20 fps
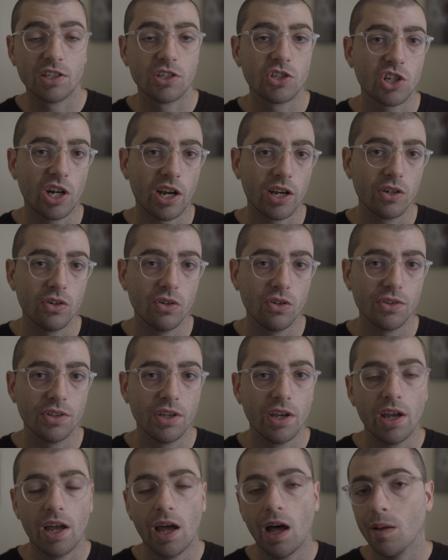the
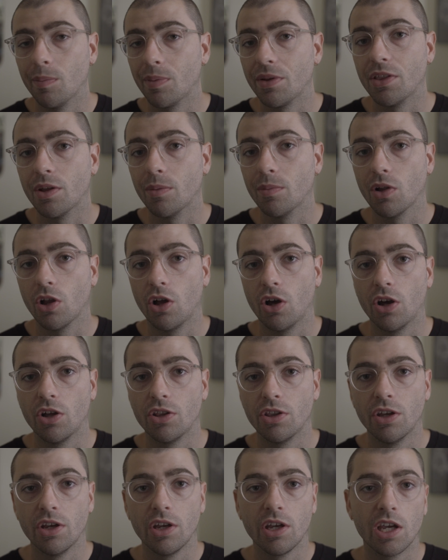child, helping them learn.